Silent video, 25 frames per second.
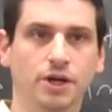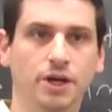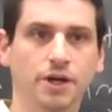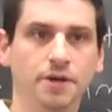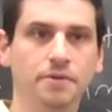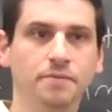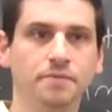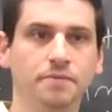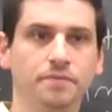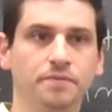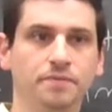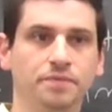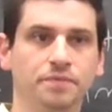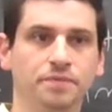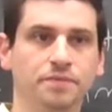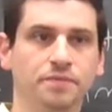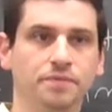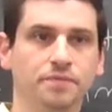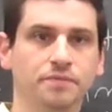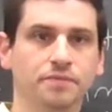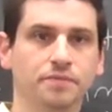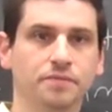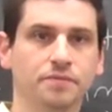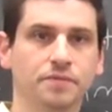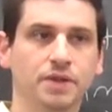Okay?
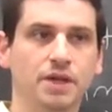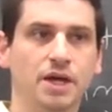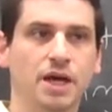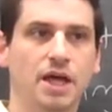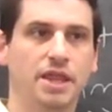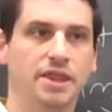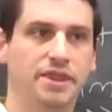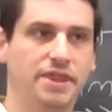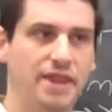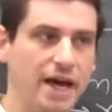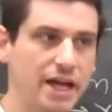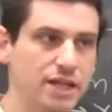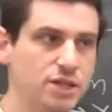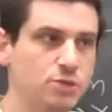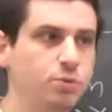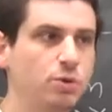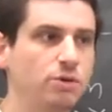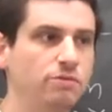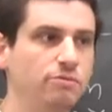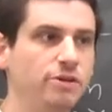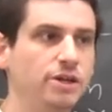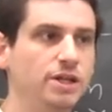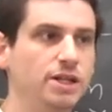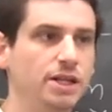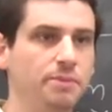That's
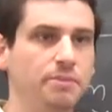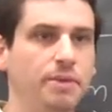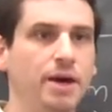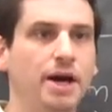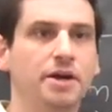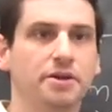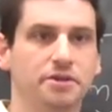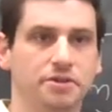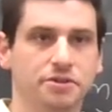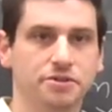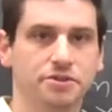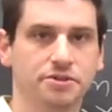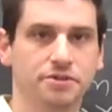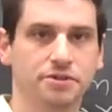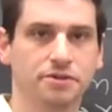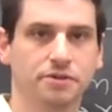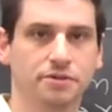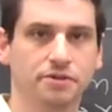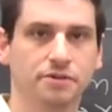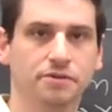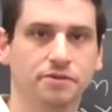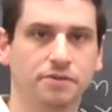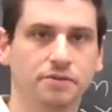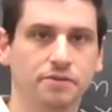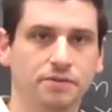what really matters.
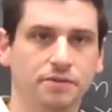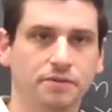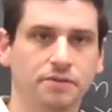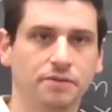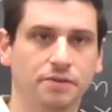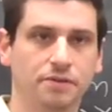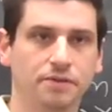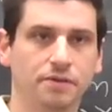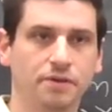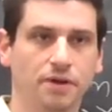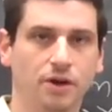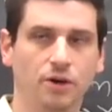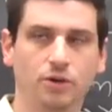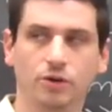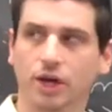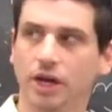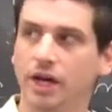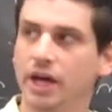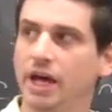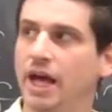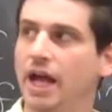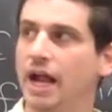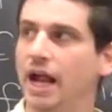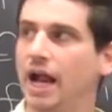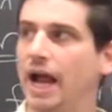Okay.
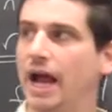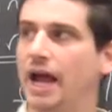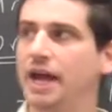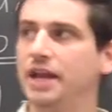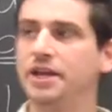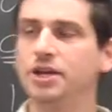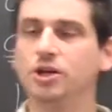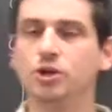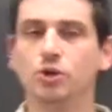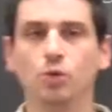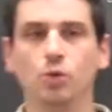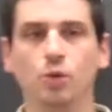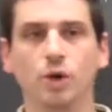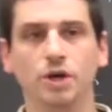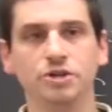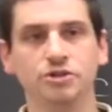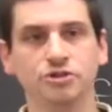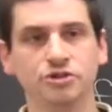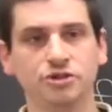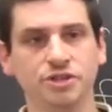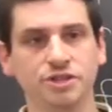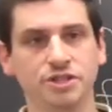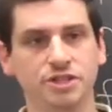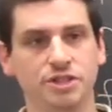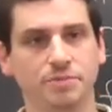Any
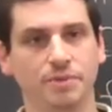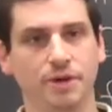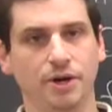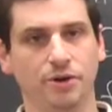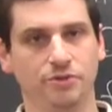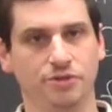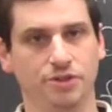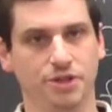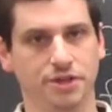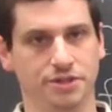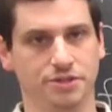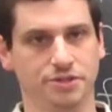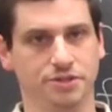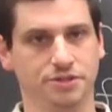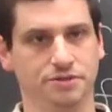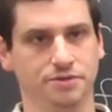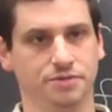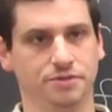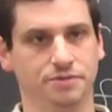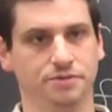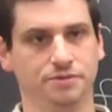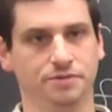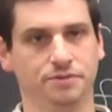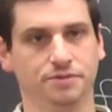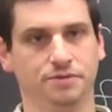questions about this?